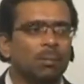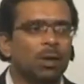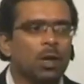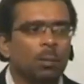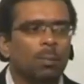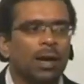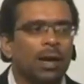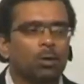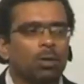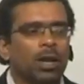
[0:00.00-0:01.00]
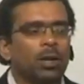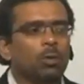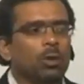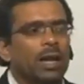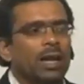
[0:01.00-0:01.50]
GM. But you
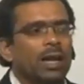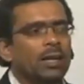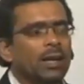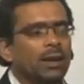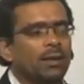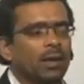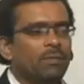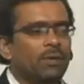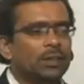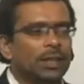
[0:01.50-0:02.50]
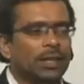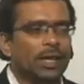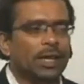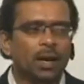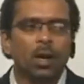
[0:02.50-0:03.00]
try to take it in a different fashion
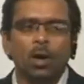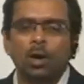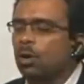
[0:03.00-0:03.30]
here.